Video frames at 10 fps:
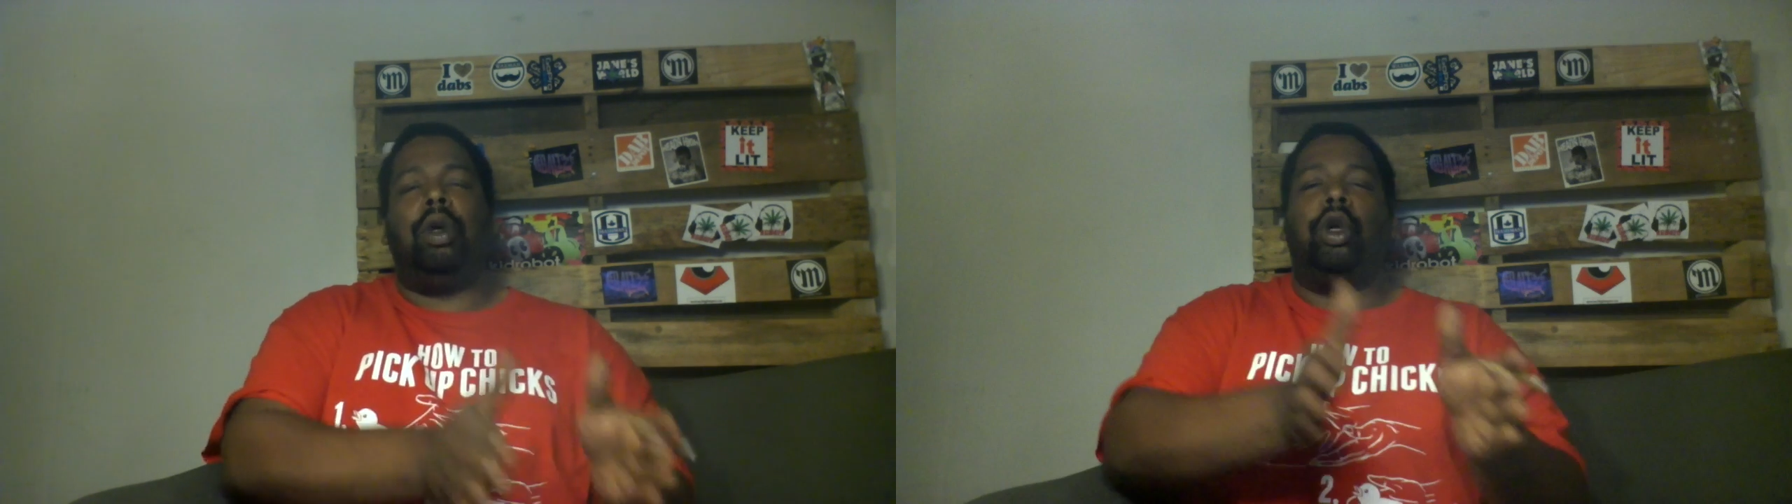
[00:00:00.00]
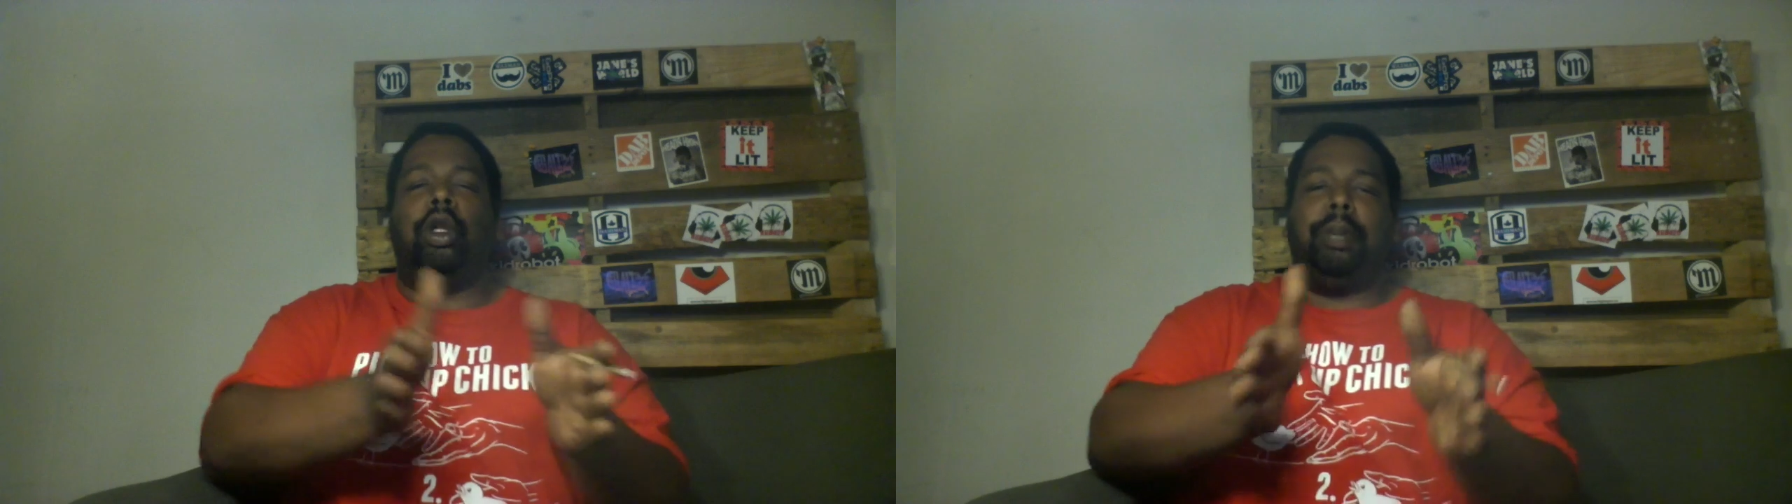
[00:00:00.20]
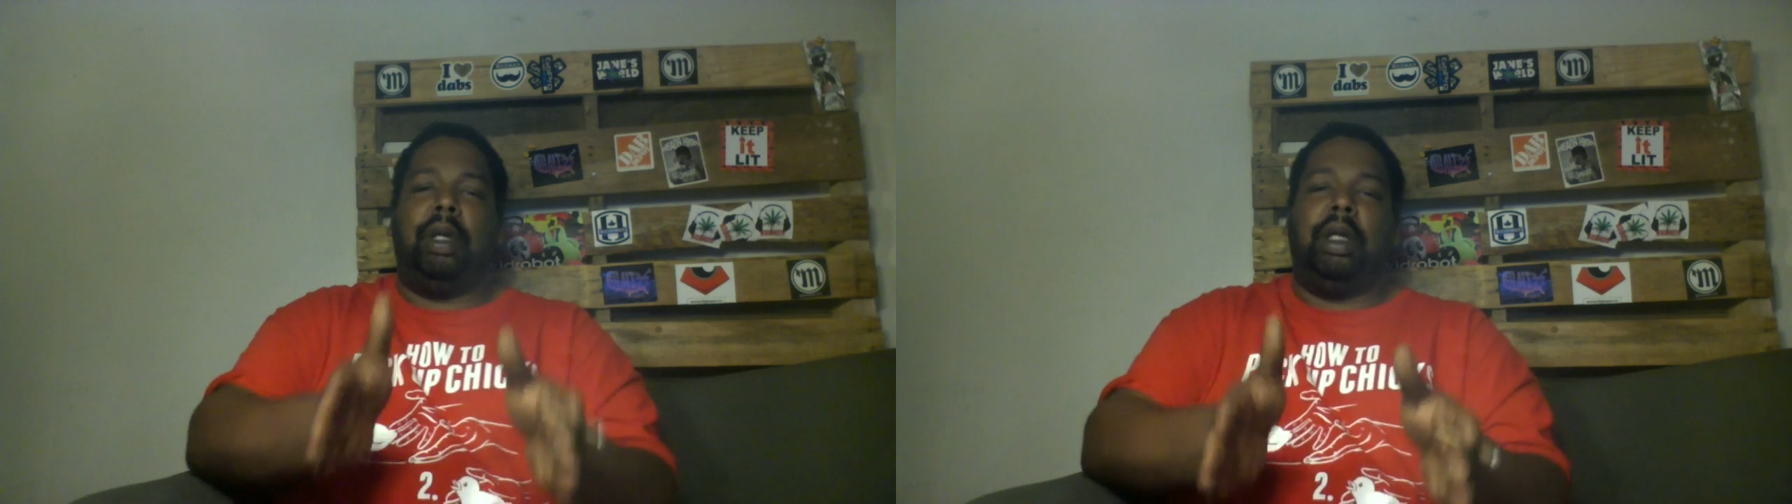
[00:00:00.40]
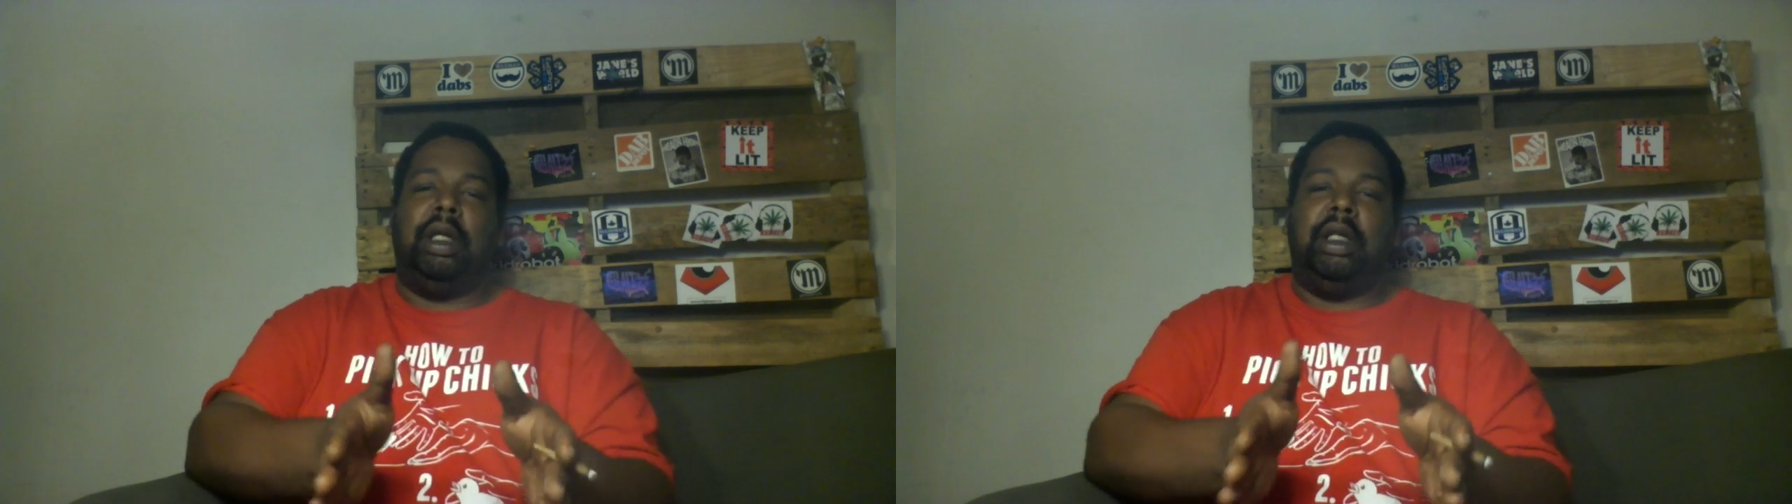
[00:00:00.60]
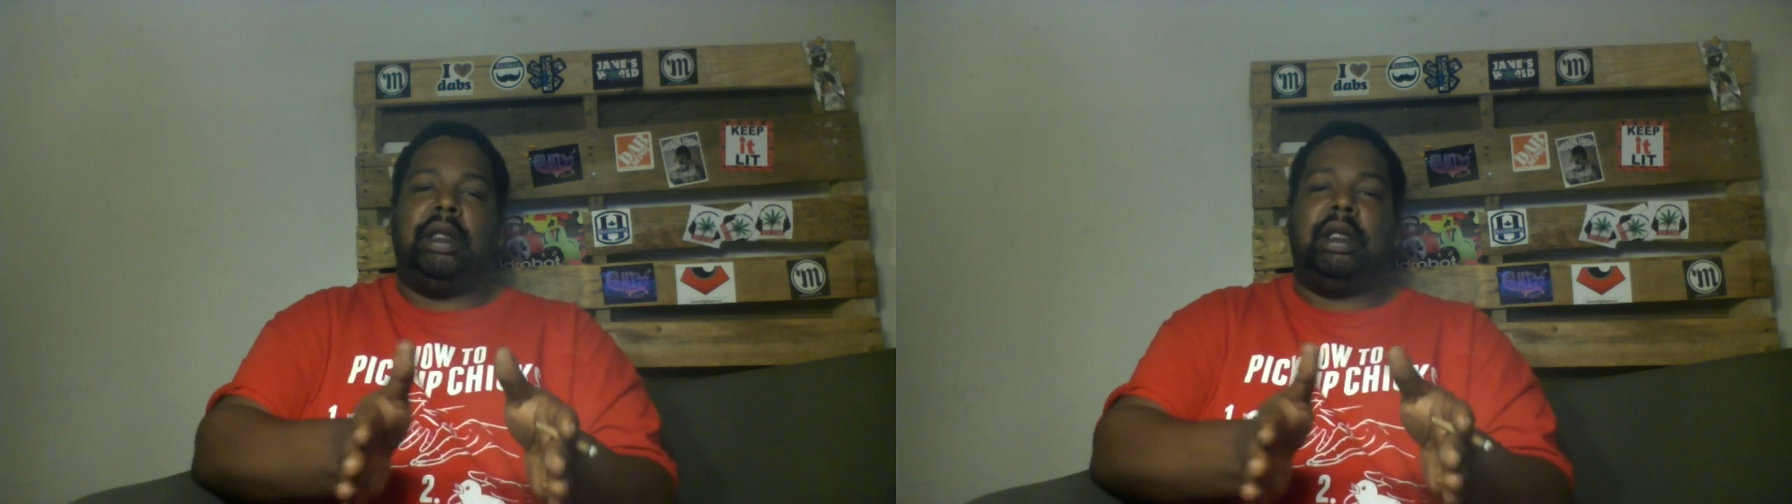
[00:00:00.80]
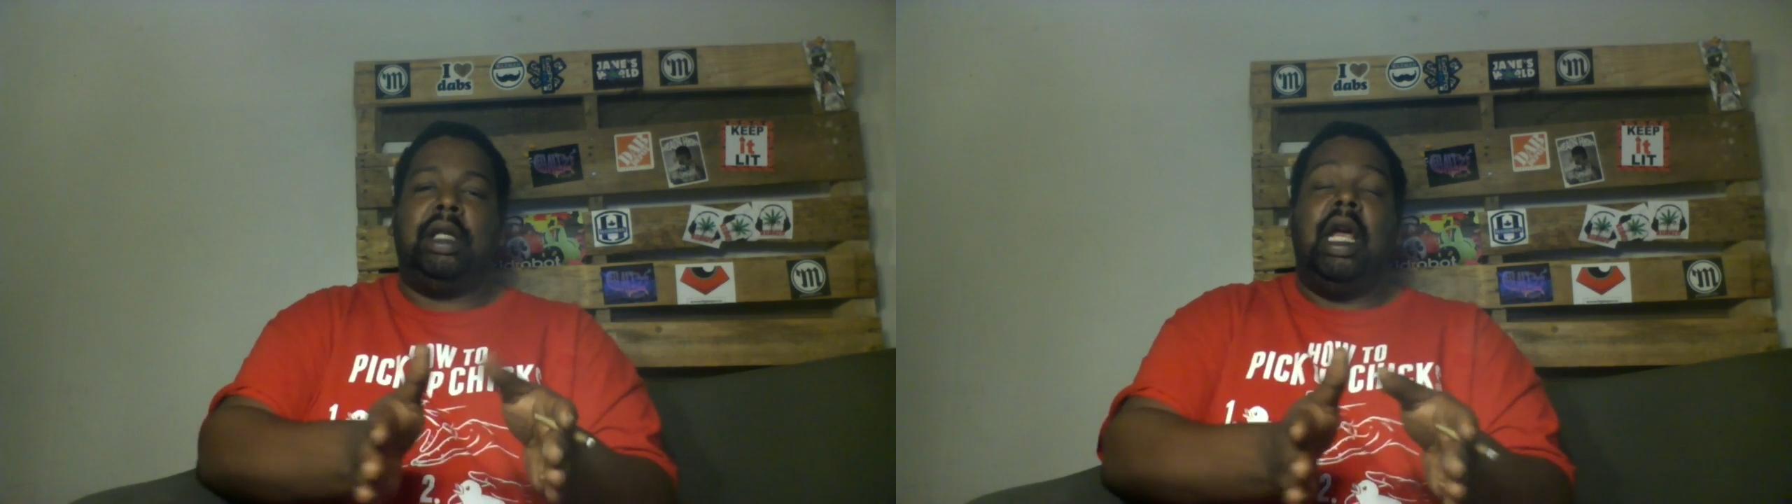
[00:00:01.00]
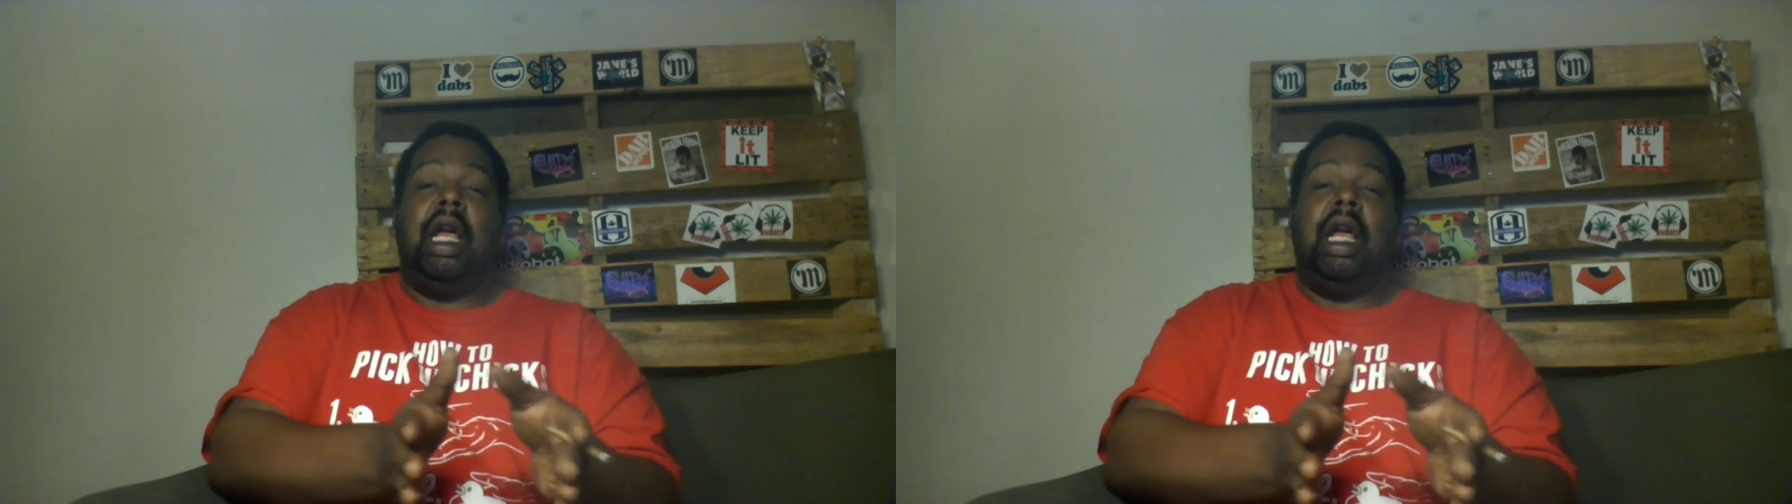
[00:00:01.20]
or the police,